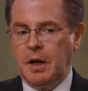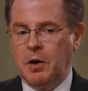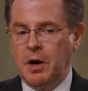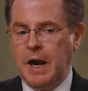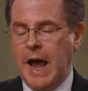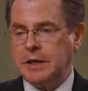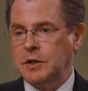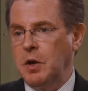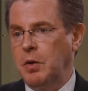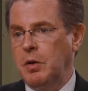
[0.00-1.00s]
here at
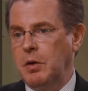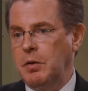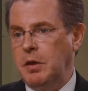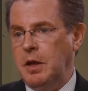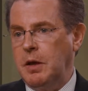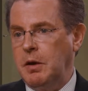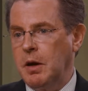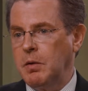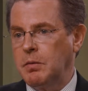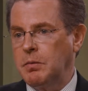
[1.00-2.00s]
ASCO, the, the uh,